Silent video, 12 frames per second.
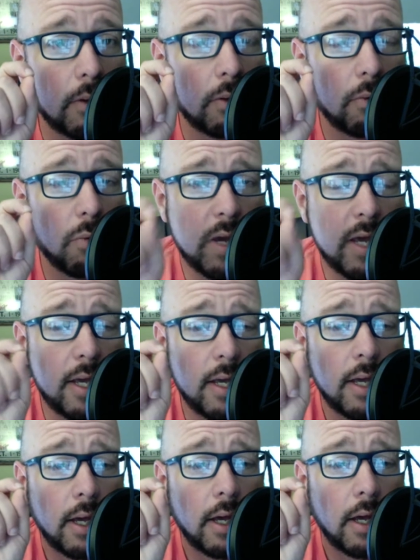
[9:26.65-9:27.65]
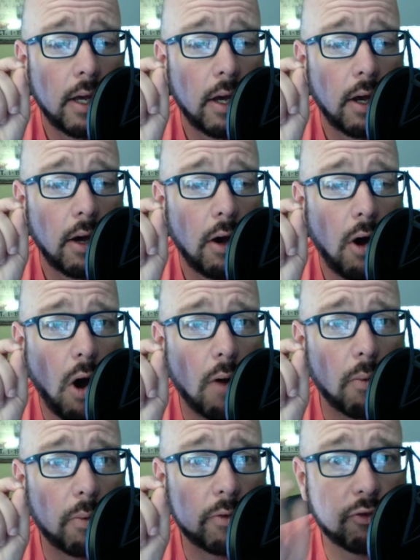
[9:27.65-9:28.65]
We are
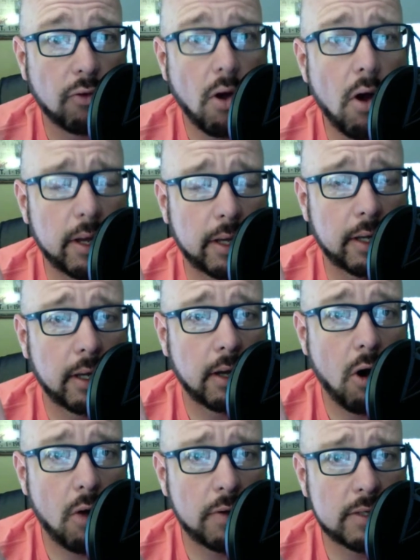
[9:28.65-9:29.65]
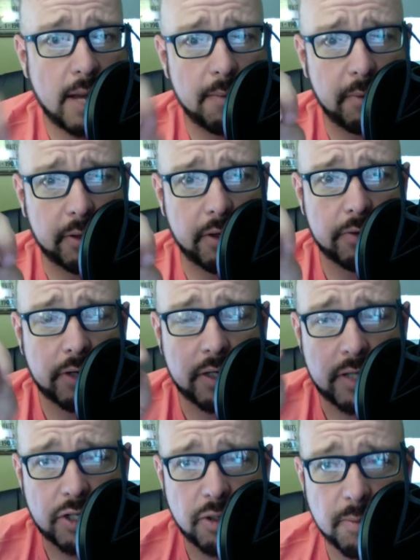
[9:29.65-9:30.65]
withdrawing all the time with those because
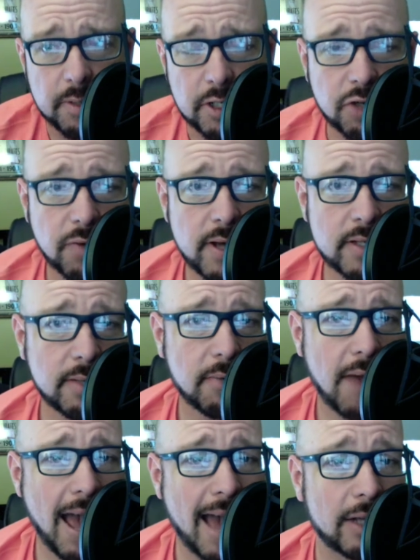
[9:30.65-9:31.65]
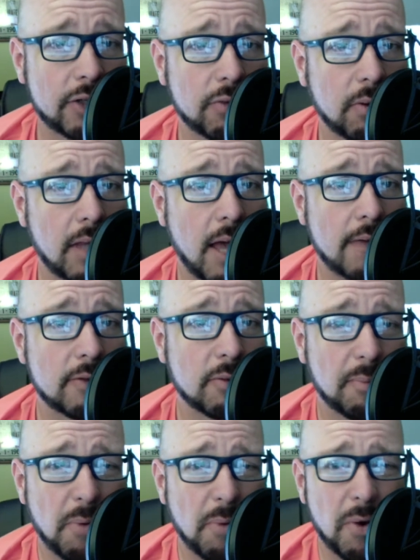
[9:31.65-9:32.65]
it's so much stress that we're adding to our lives, that we're
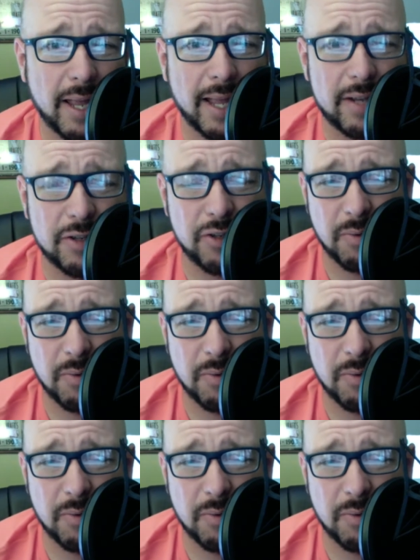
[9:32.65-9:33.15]
putting into.